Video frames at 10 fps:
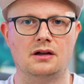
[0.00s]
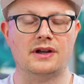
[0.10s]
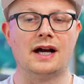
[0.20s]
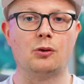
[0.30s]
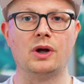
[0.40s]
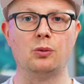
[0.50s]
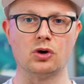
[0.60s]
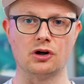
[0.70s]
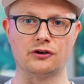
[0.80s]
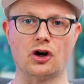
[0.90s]
Now, when
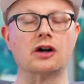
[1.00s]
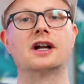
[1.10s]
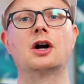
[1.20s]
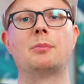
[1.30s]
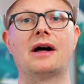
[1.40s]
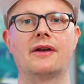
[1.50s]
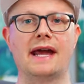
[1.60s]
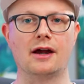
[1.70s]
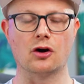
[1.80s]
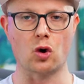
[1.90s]
we're talking about
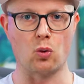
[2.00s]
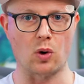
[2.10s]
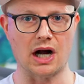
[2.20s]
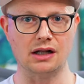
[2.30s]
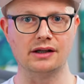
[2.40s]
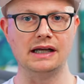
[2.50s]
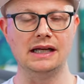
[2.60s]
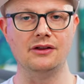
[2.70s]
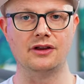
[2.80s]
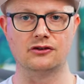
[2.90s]
hair
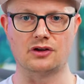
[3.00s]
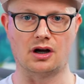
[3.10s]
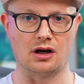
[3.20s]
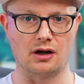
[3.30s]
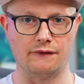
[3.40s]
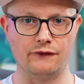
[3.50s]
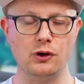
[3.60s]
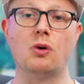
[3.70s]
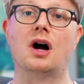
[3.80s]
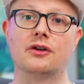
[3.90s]
quality, there's a
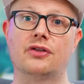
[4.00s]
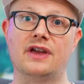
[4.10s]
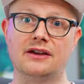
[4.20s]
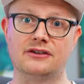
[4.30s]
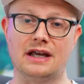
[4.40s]
few other things